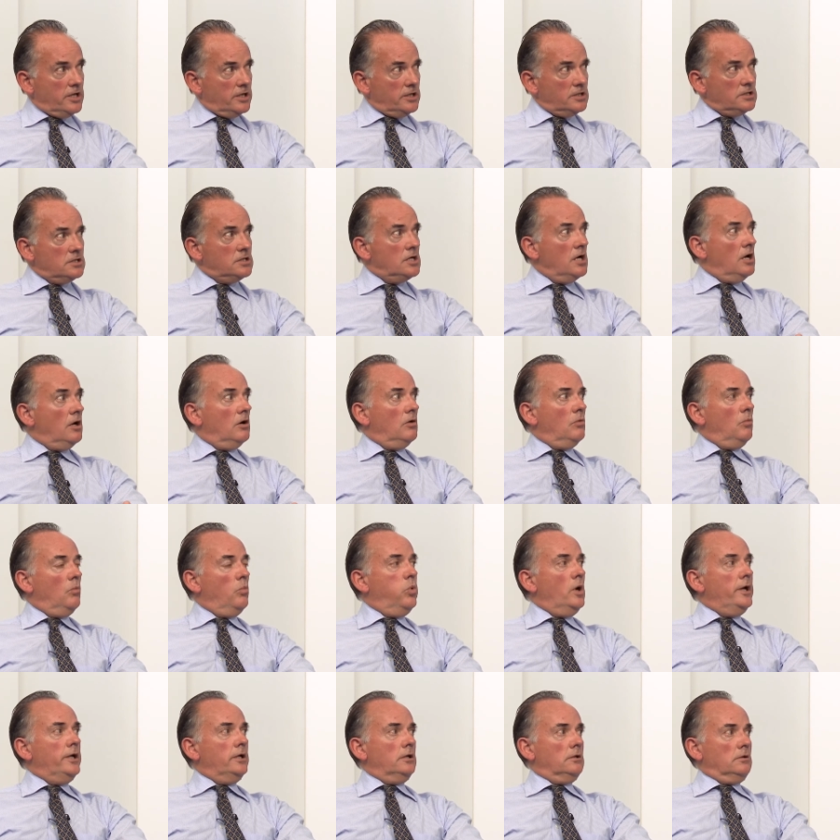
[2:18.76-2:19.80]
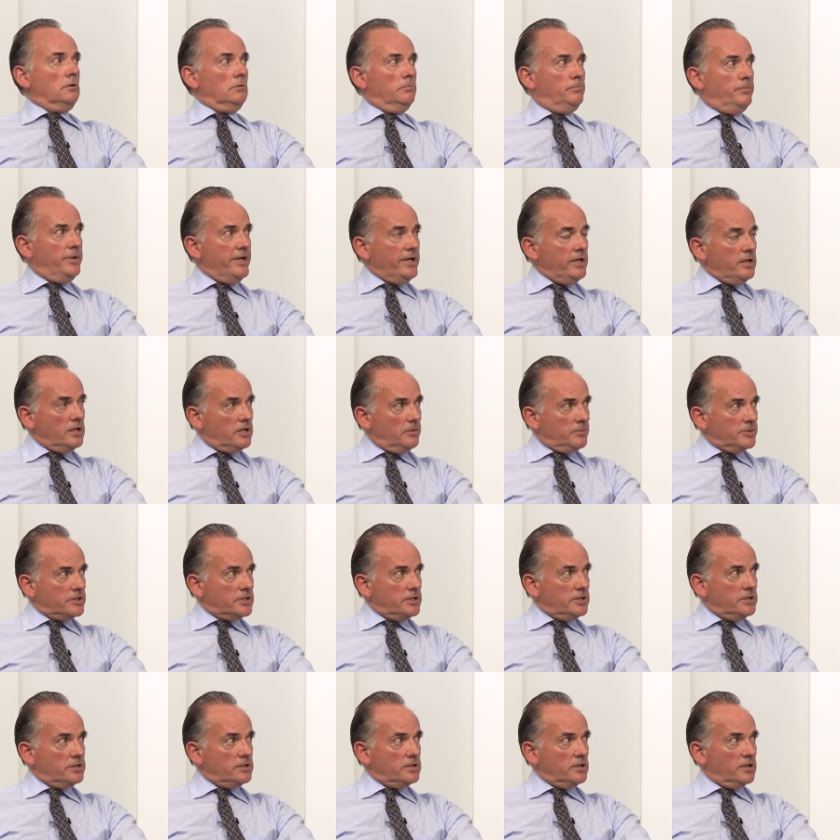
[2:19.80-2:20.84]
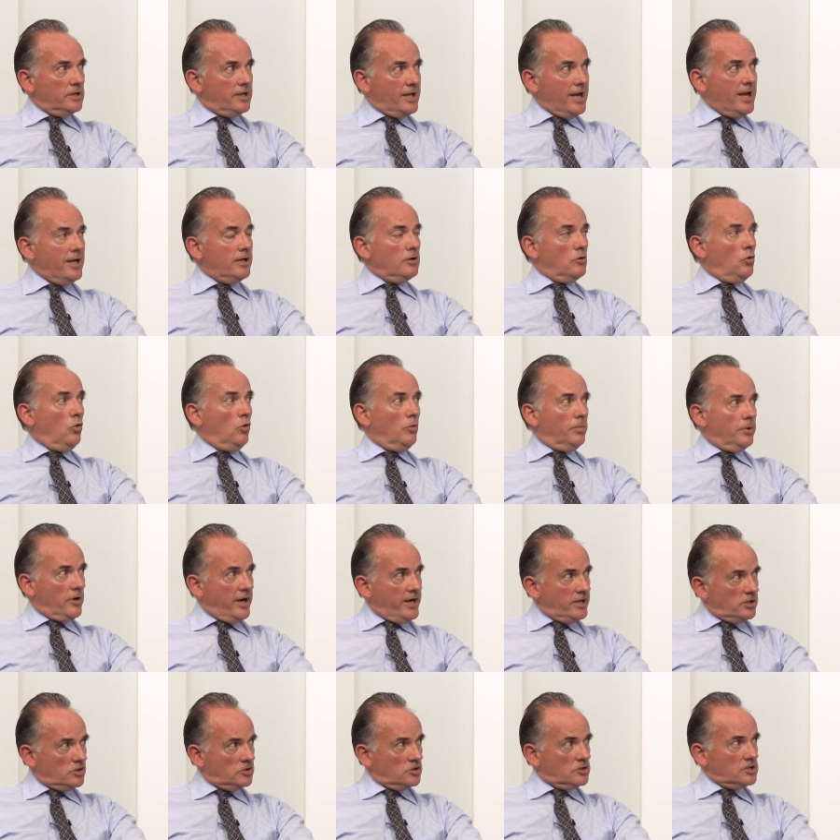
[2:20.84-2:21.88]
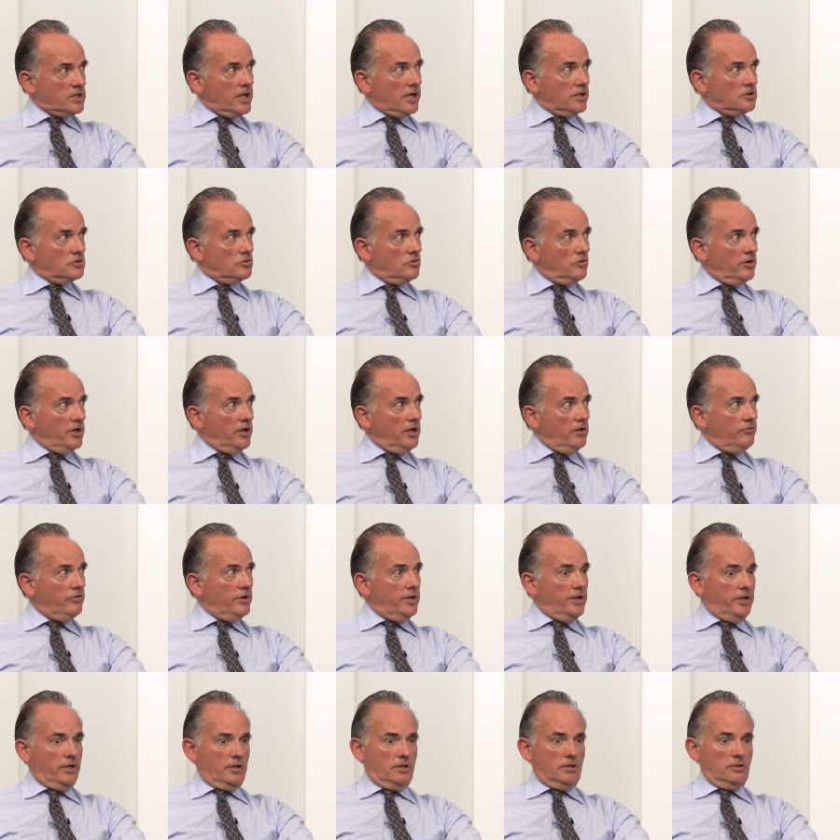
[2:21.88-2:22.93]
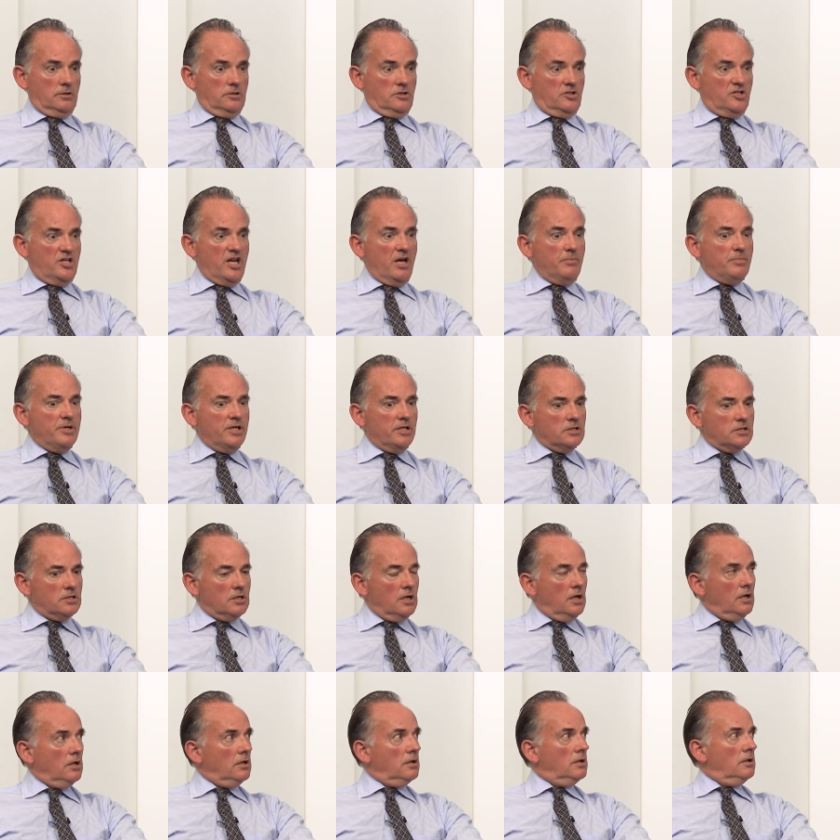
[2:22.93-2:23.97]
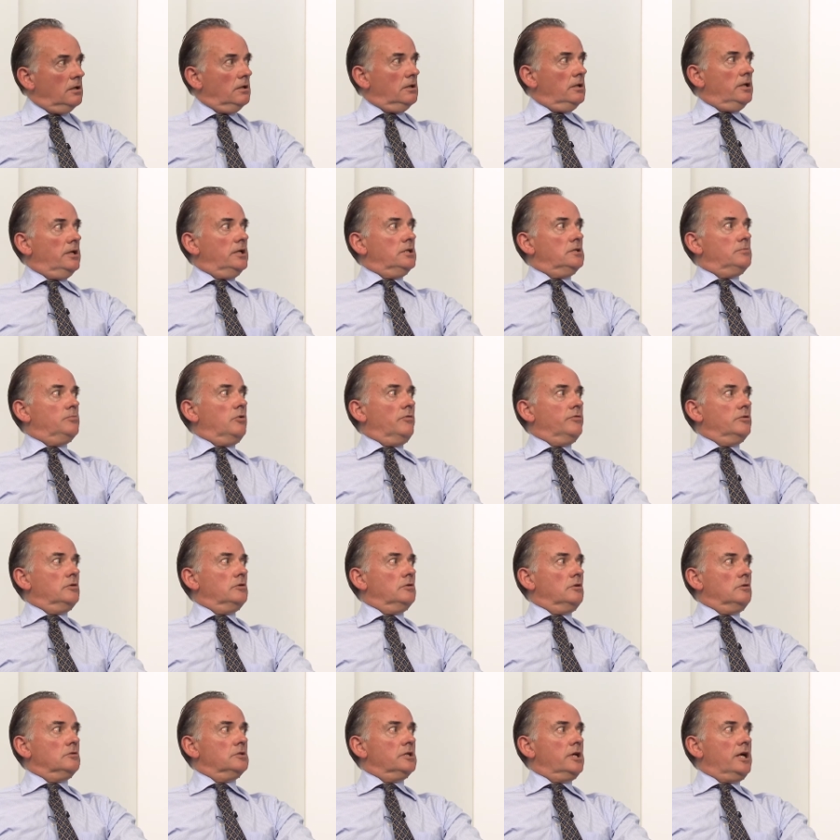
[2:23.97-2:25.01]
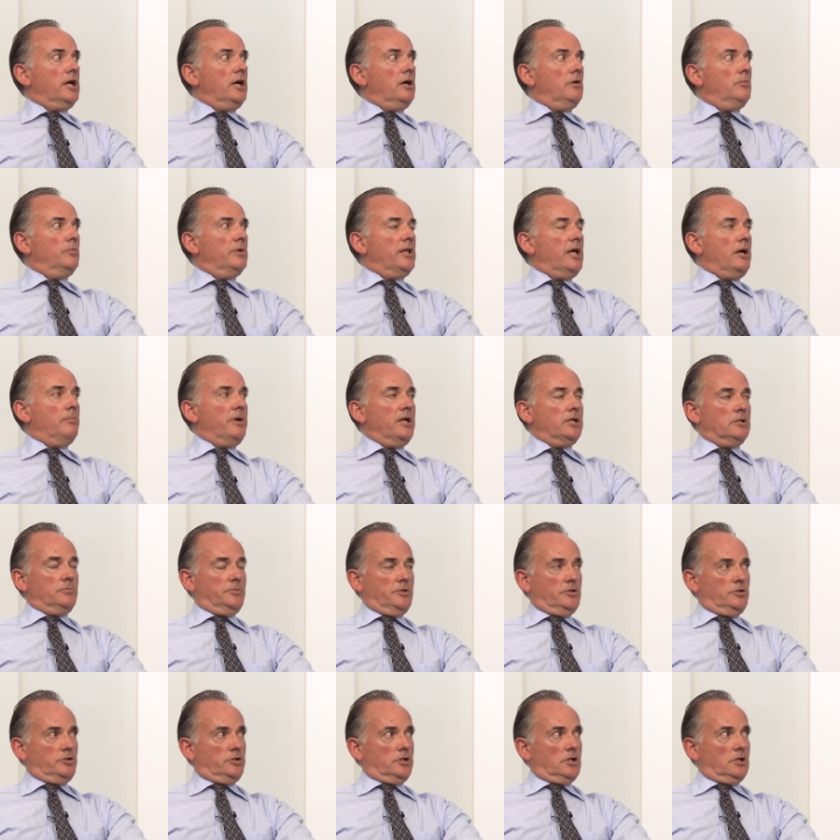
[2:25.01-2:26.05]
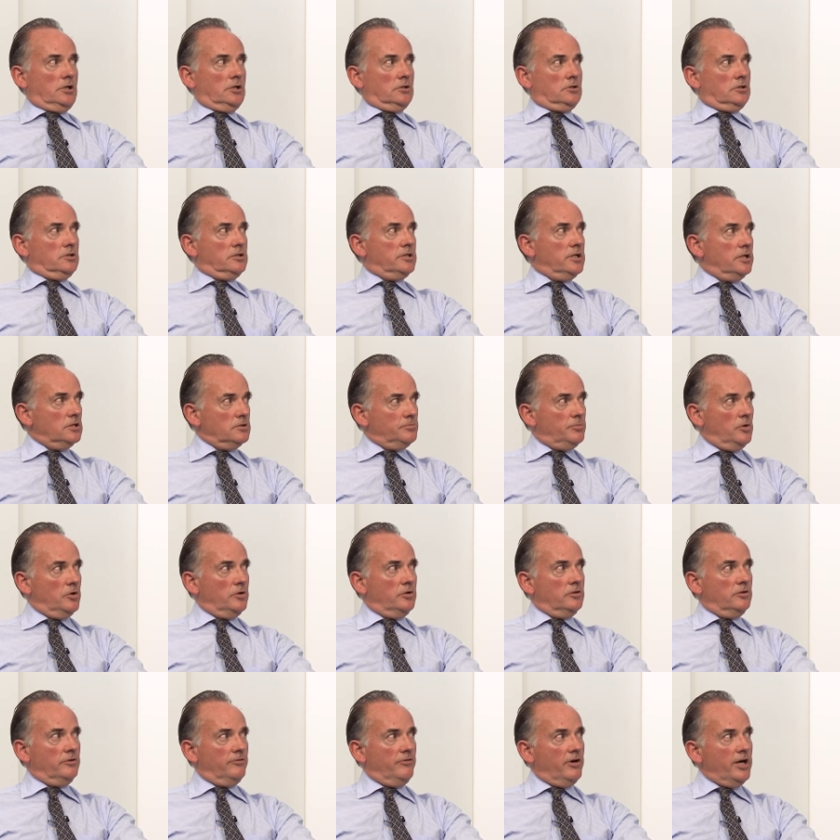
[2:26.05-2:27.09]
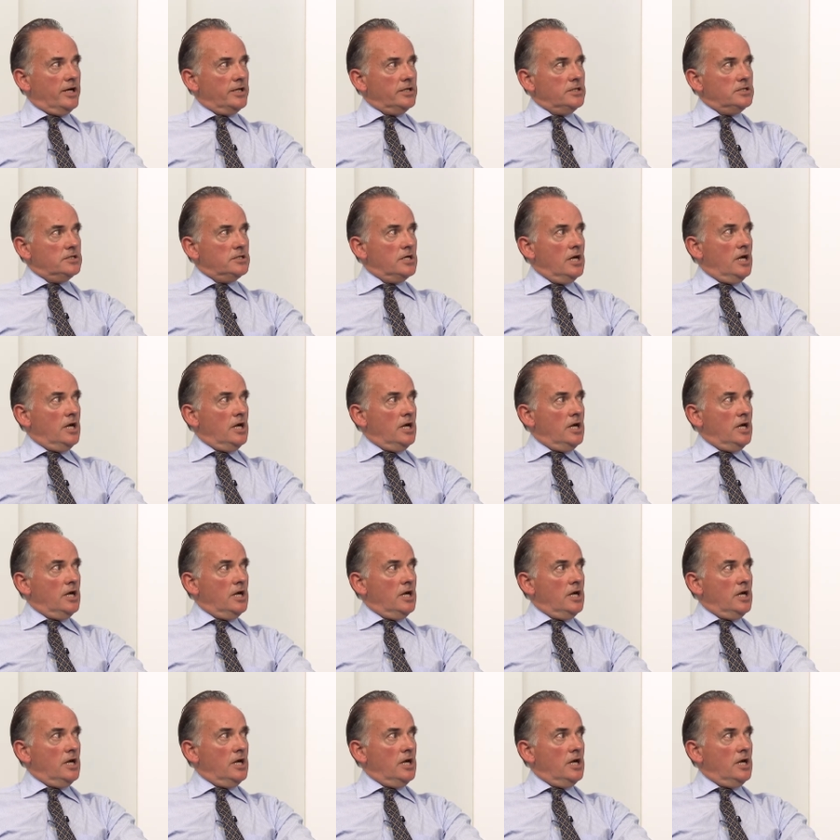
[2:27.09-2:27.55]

is, will B Limited get corporation tax relief? It can debit its profit and loss account with that management charge until it's blue in the face,